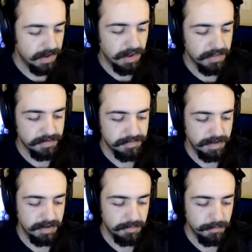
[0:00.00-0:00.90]
other
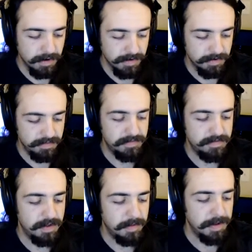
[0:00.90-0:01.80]
fellow
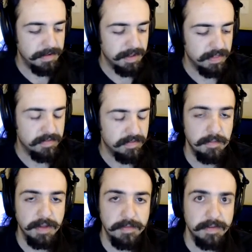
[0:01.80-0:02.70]
workers about like the
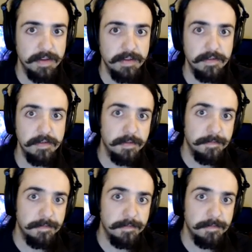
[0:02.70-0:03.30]
same types of issues.